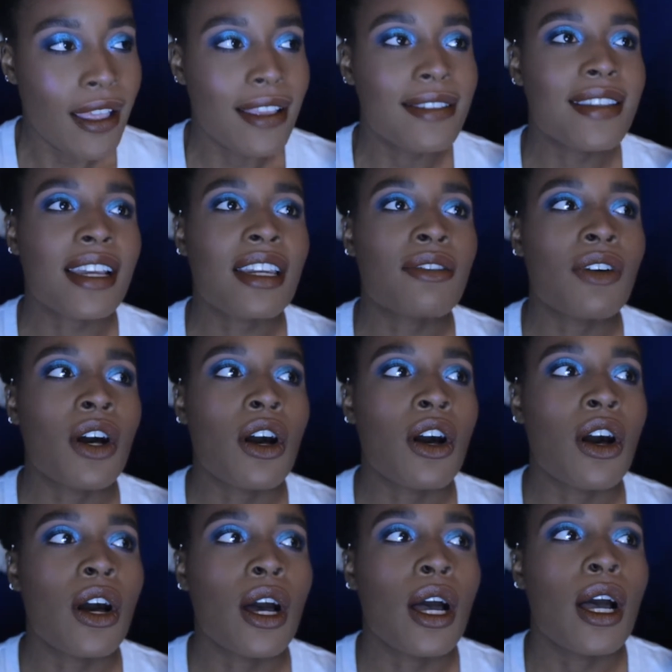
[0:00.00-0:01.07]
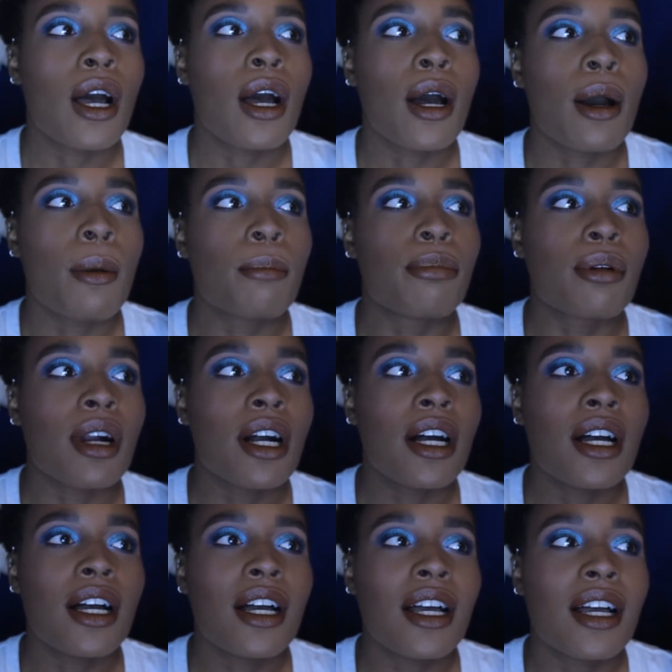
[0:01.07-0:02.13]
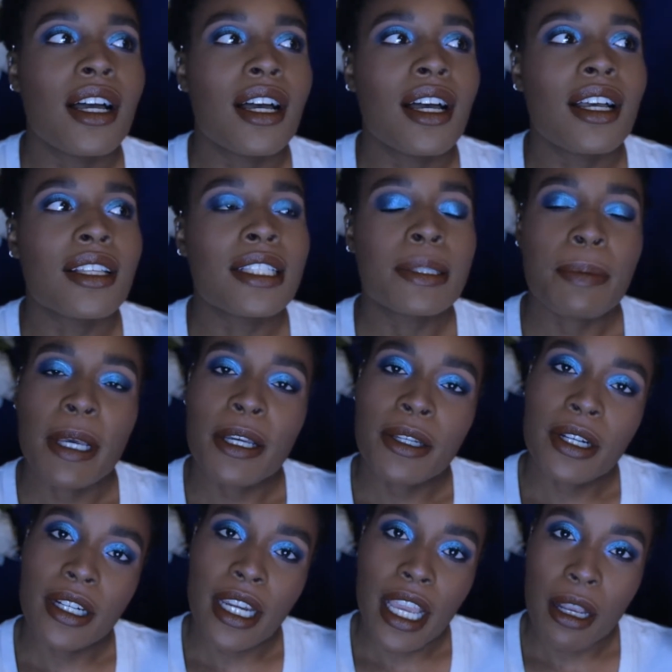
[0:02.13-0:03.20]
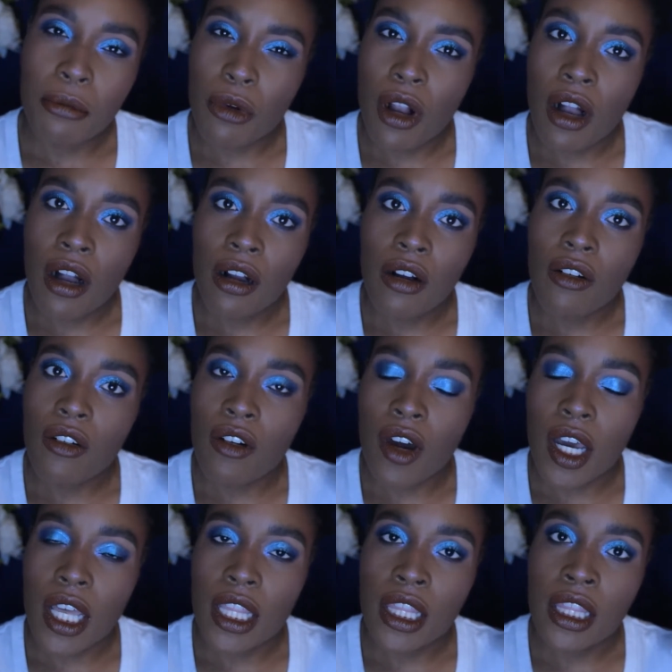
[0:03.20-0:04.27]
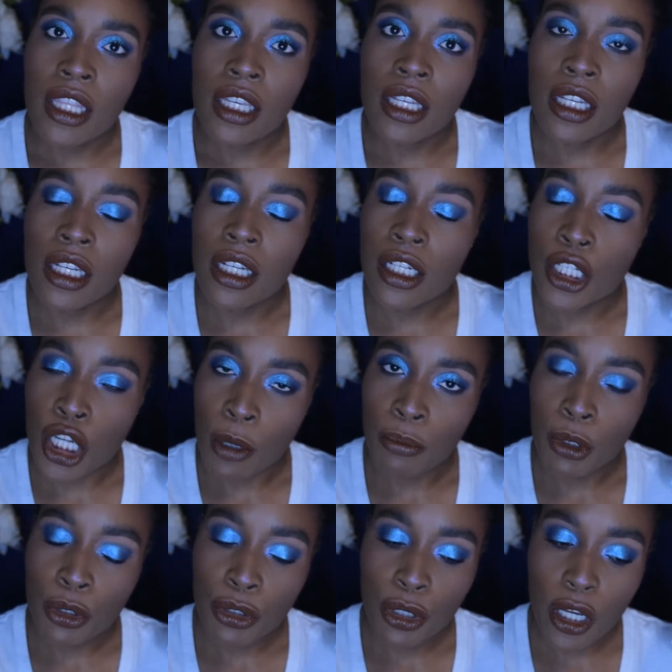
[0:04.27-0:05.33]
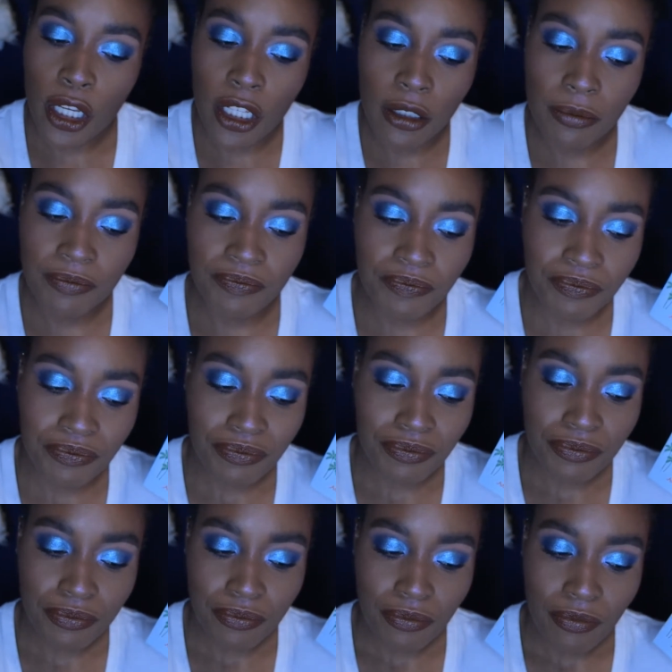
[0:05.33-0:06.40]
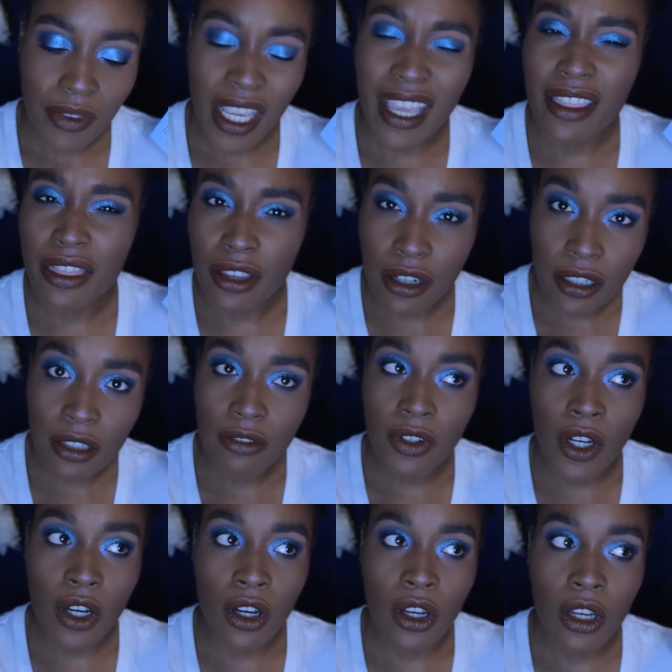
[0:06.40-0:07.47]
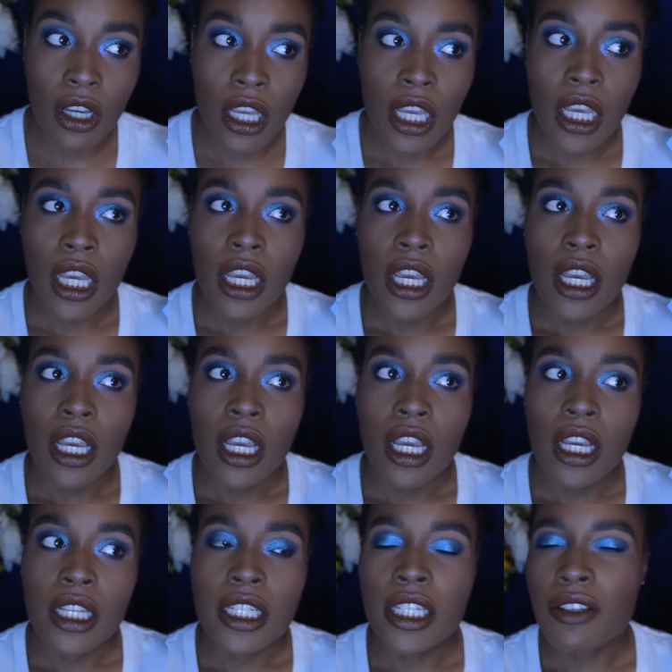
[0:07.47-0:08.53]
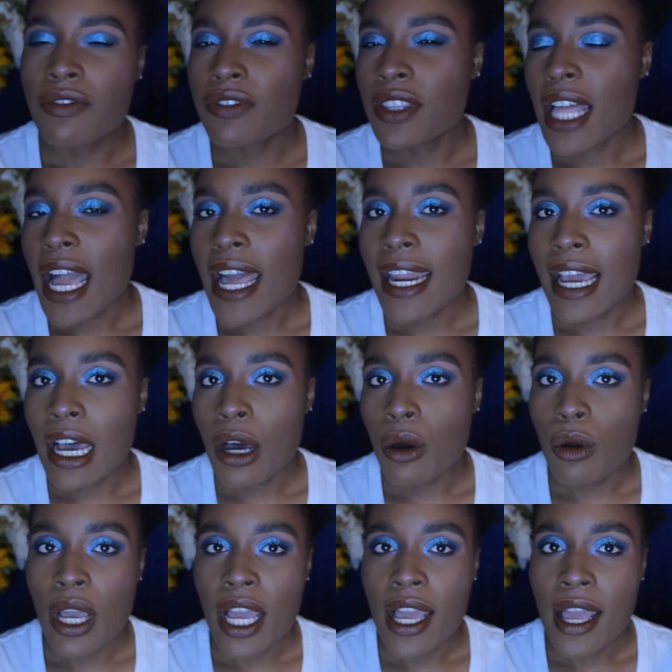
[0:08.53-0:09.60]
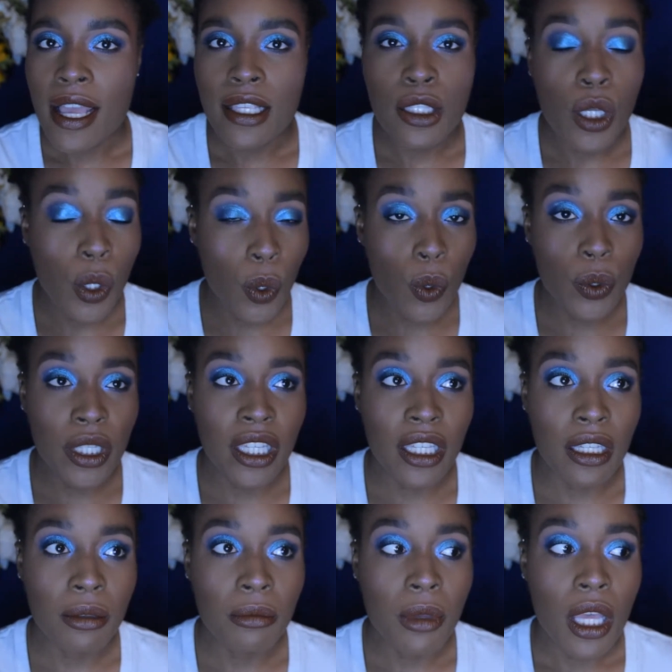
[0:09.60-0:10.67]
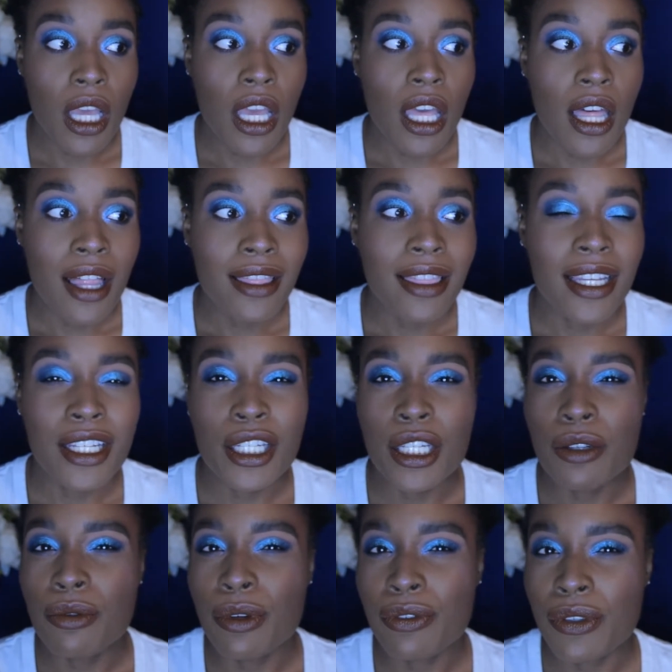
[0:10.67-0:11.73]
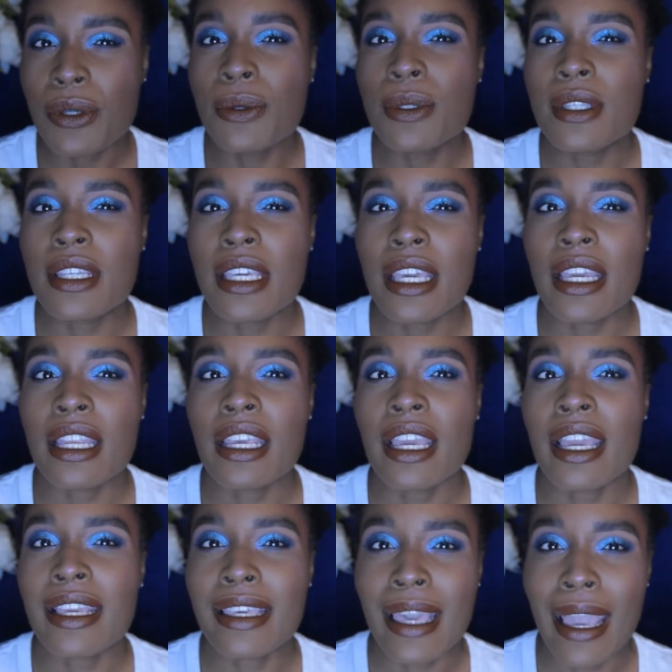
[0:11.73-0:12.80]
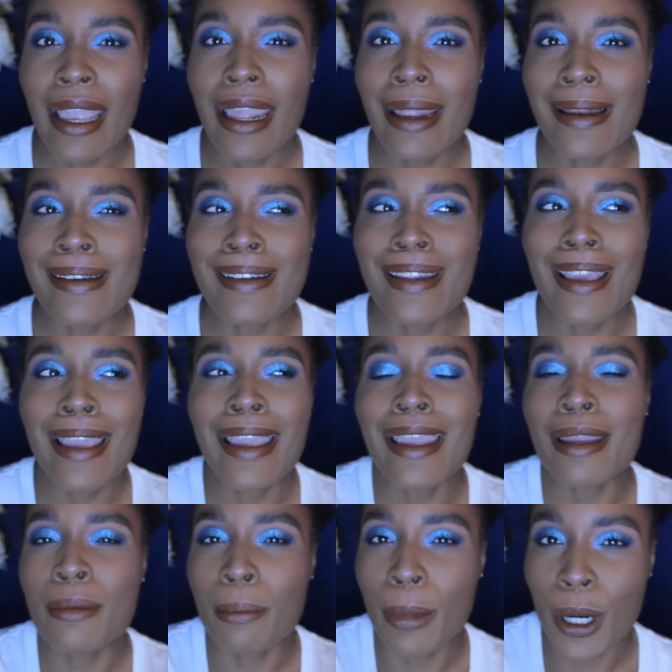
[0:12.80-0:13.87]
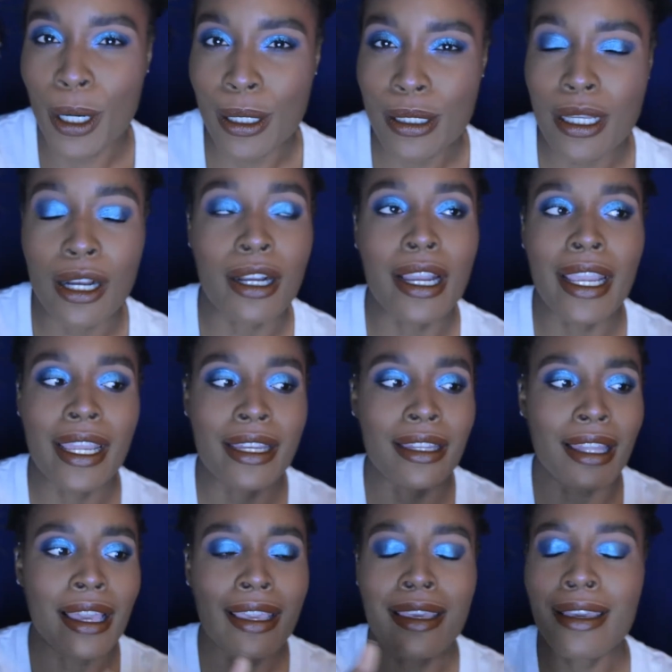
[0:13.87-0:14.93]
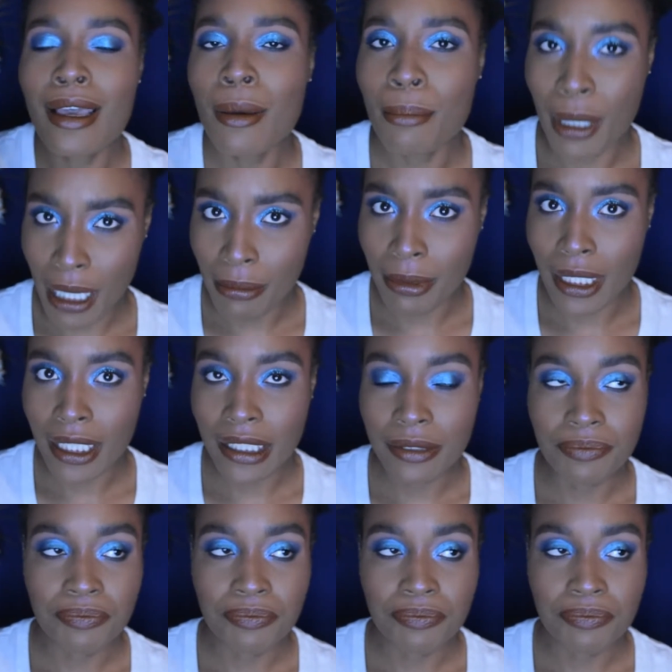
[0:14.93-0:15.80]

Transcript: Second of all, bruh spelled her name wrong on the Jumbotron. And third of all, she flat out has told him that she refused to get engaged in person or in like public.